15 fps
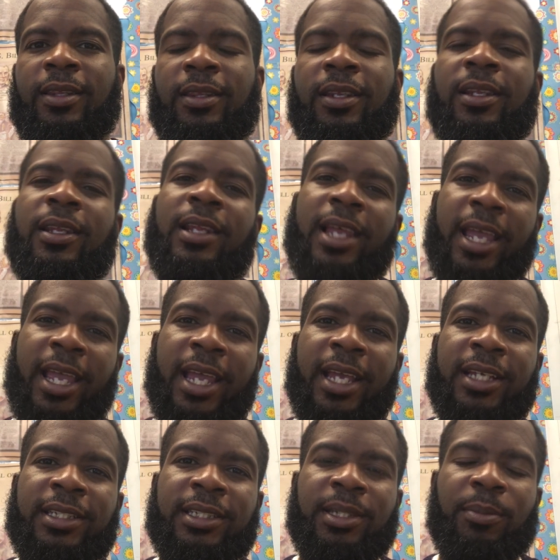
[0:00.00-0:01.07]
The
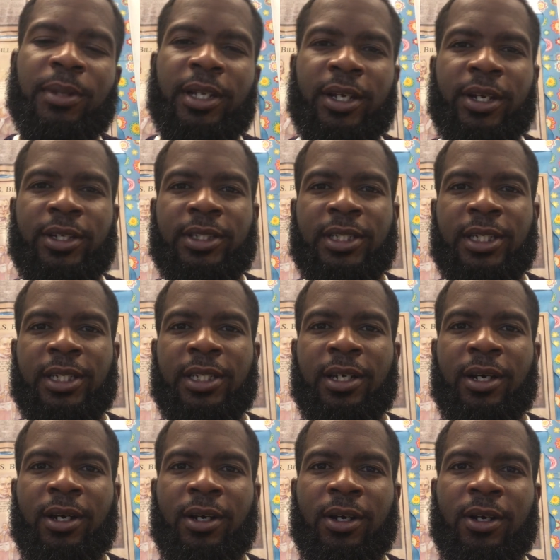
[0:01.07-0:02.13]
last similarity
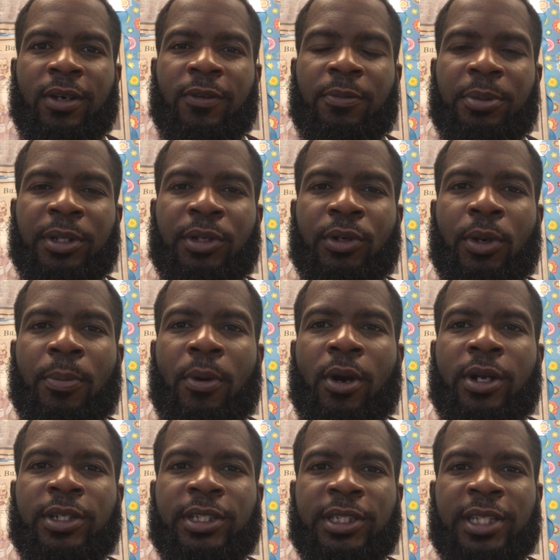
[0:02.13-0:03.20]
of political
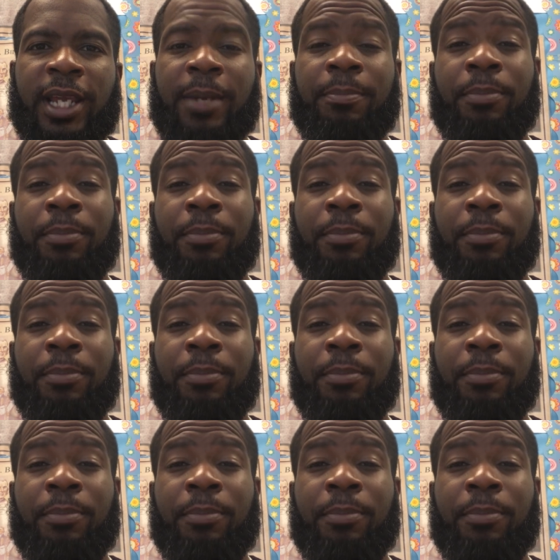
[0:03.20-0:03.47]
parties is they